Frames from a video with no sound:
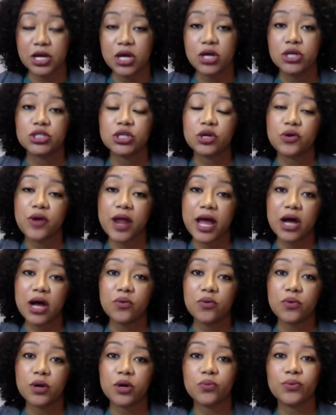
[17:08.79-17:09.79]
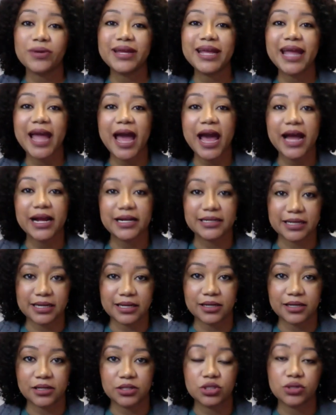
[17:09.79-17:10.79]
So now we're
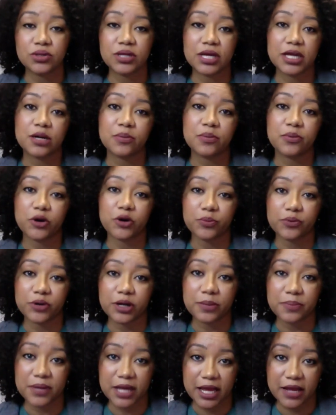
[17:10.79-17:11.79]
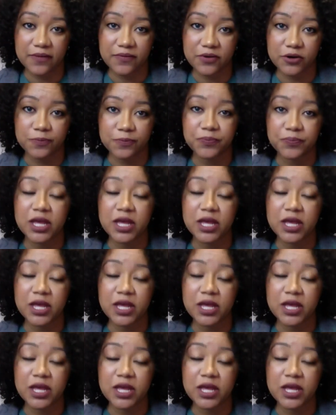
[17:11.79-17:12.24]
reacting to the inappropriate behavior.